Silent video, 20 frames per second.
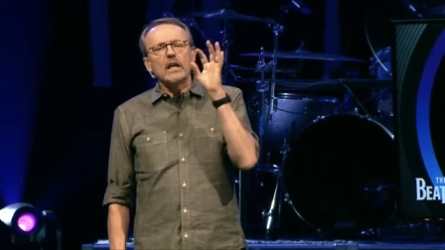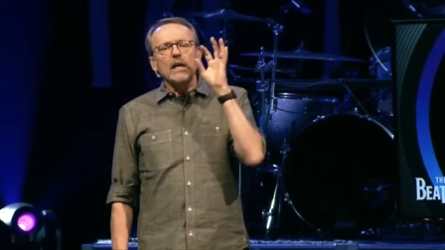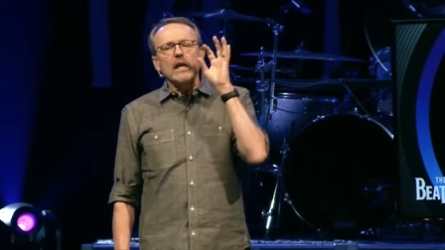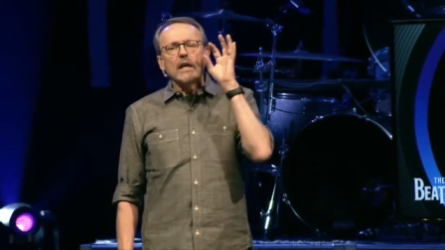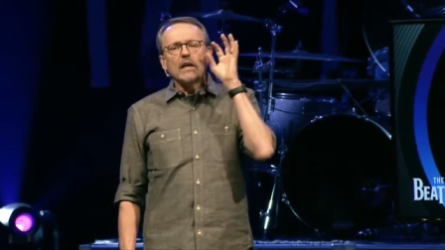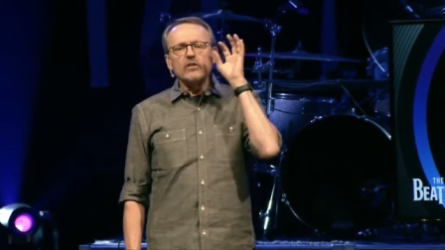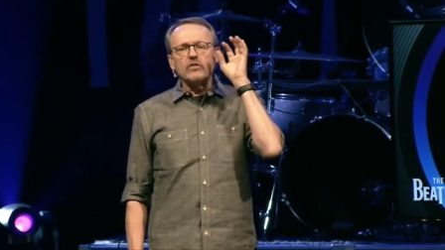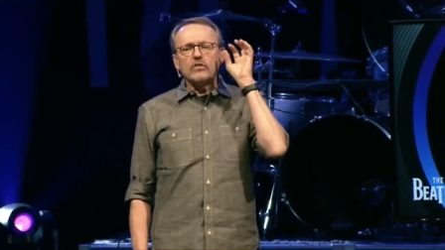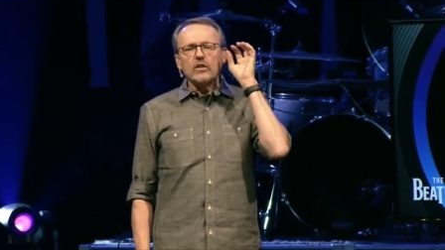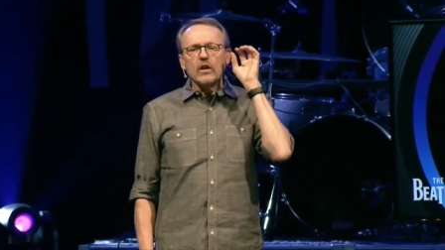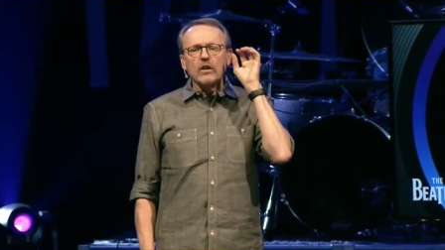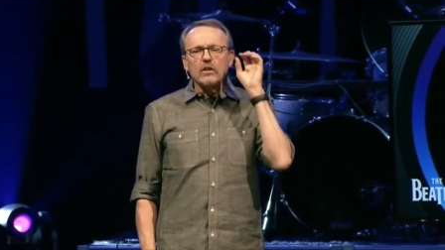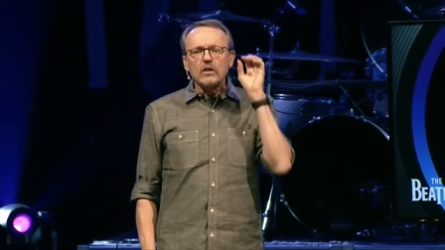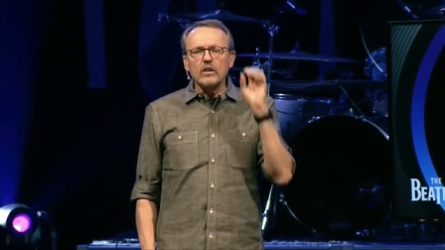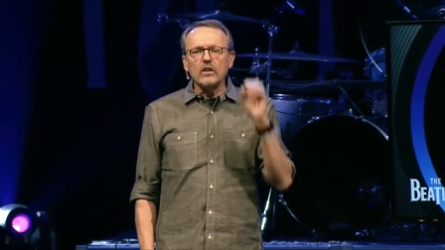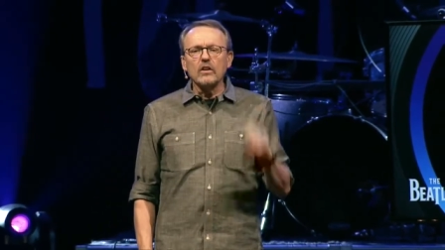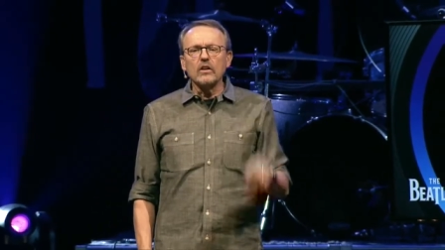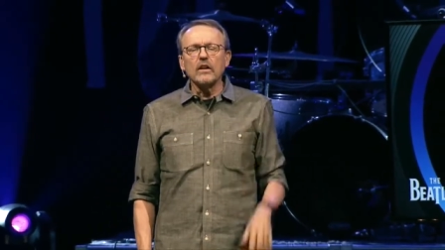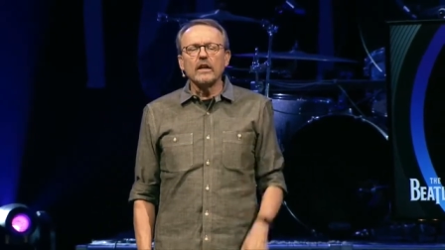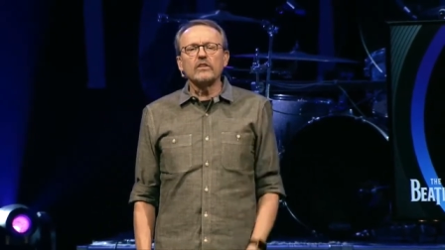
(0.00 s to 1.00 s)
It's a
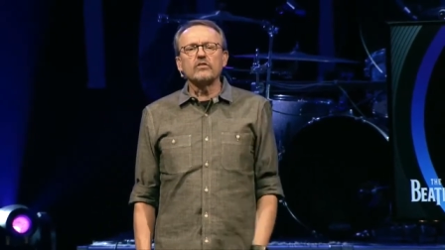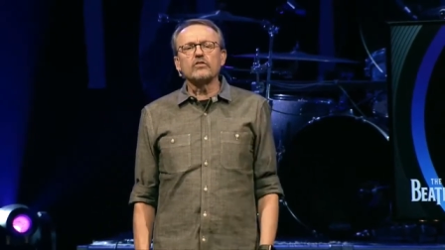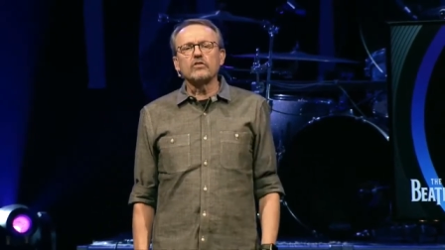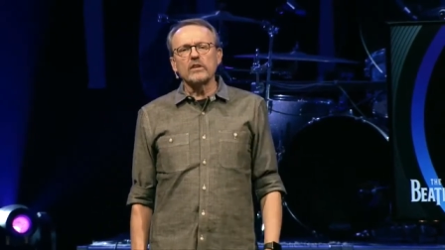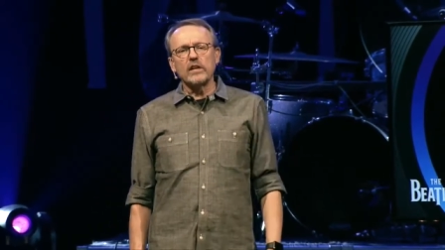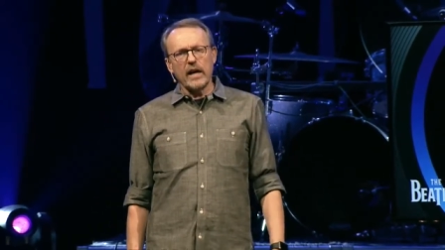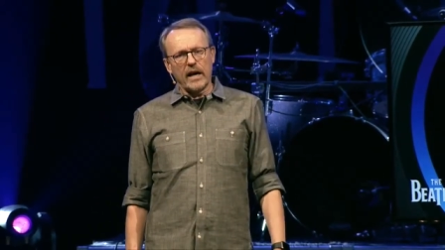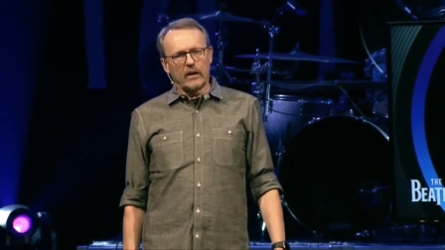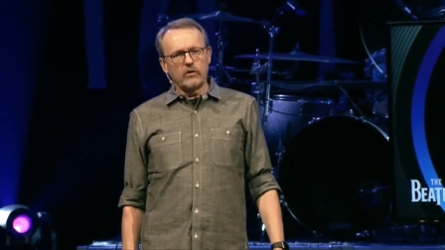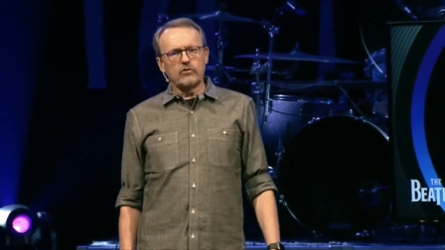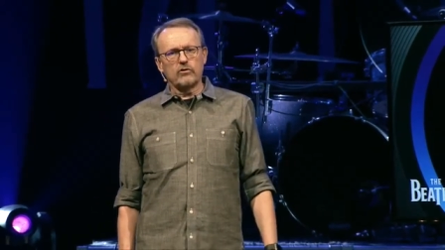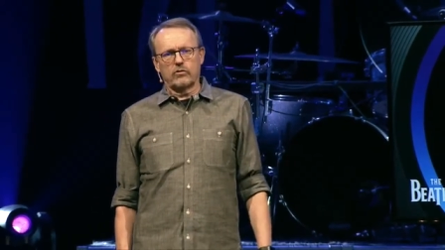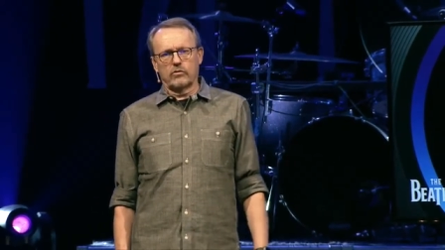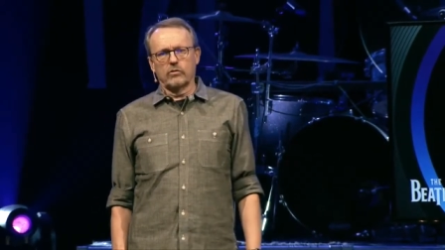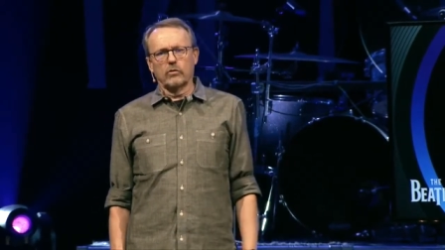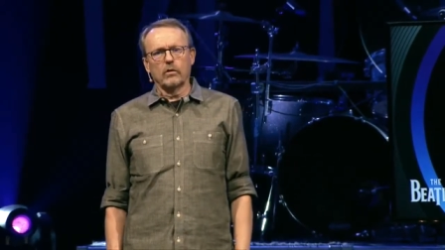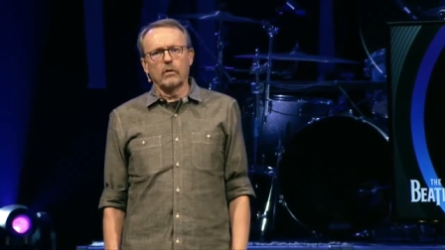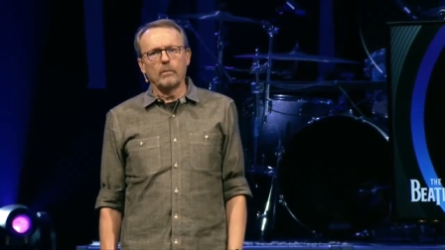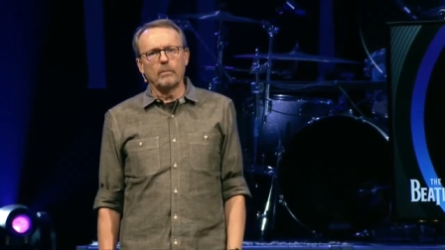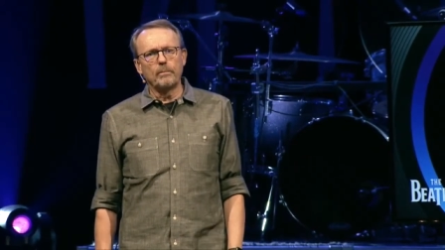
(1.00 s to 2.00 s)
little less natural.